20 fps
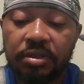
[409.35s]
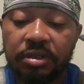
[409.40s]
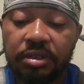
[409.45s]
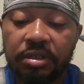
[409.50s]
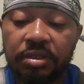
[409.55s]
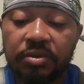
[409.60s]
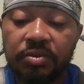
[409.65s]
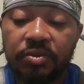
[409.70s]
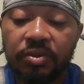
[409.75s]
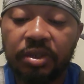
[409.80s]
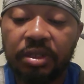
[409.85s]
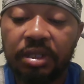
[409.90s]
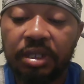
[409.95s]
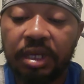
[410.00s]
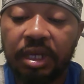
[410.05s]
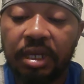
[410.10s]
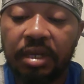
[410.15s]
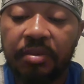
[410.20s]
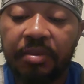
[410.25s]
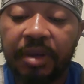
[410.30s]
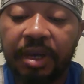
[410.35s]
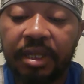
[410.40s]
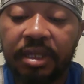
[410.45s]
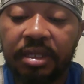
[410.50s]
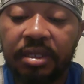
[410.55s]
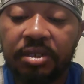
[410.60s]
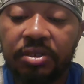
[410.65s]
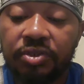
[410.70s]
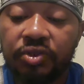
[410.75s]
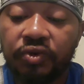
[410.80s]
see one thing
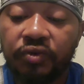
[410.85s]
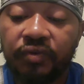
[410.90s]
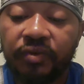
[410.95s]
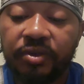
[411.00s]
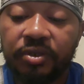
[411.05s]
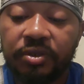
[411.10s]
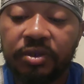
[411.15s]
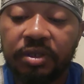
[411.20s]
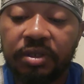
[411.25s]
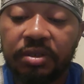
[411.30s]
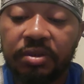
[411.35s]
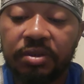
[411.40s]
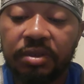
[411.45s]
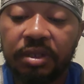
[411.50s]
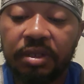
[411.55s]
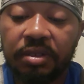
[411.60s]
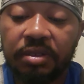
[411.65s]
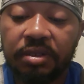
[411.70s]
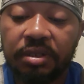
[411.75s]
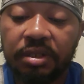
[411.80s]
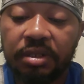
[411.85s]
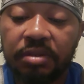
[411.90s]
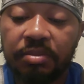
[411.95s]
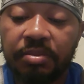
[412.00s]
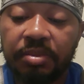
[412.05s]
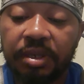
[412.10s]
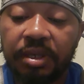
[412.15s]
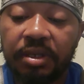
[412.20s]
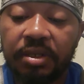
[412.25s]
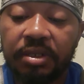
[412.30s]
about the truth is is is is
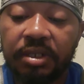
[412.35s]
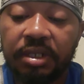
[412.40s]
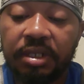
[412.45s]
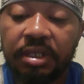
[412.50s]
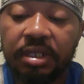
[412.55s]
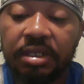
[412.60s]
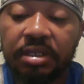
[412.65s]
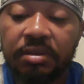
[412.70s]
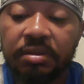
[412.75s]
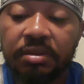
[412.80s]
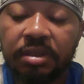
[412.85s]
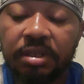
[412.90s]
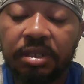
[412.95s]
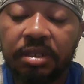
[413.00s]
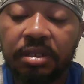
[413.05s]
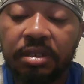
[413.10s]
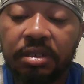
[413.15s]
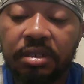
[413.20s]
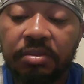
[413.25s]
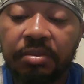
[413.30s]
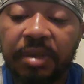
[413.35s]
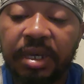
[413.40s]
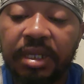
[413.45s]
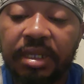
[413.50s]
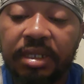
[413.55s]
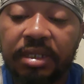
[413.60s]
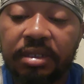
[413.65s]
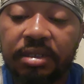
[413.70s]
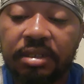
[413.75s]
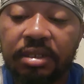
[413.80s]
bigger than this than this
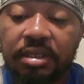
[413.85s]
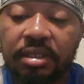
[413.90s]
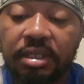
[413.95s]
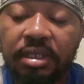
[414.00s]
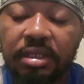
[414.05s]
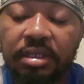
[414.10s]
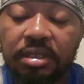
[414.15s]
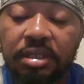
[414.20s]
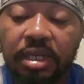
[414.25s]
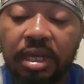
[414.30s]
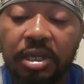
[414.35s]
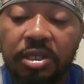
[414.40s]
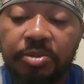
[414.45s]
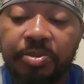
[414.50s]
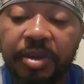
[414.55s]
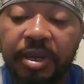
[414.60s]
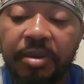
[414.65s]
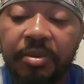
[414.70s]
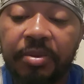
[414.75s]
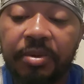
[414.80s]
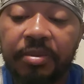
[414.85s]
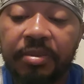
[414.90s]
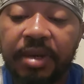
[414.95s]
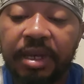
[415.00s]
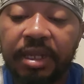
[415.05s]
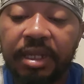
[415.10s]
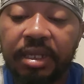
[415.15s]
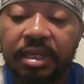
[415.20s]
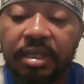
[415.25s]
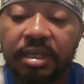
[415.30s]
money, than Esau's paper
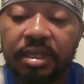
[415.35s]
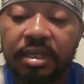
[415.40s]
money.